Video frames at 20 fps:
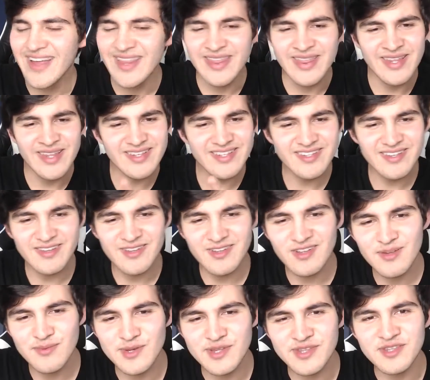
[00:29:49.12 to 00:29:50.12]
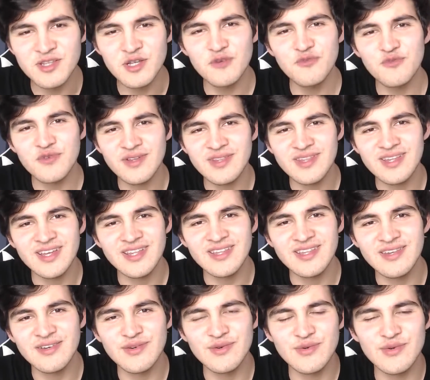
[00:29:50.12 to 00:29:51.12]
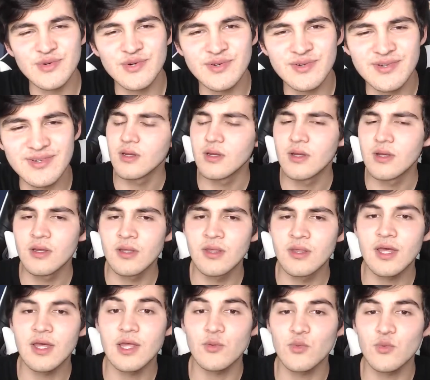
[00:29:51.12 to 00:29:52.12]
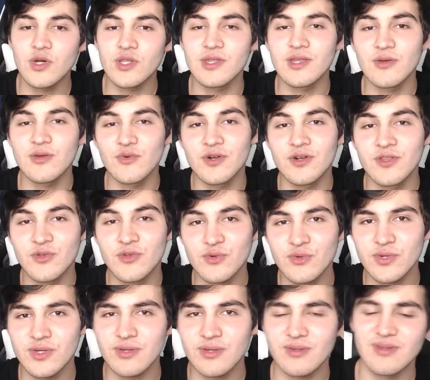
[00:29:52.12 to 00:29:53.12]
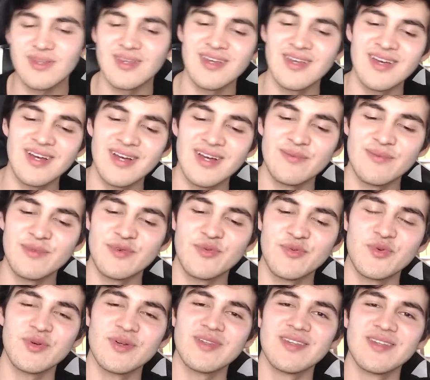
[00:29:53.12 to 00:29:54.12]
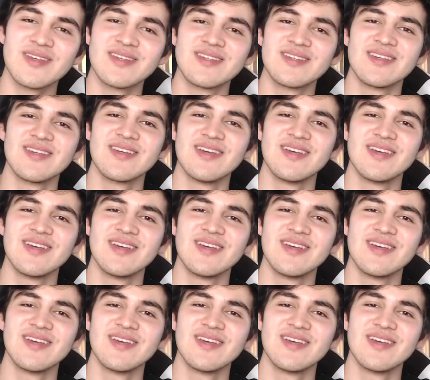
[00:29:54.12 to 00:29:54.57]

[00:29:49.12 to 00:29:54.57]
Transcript: This is a little bit different than what they were doing before this.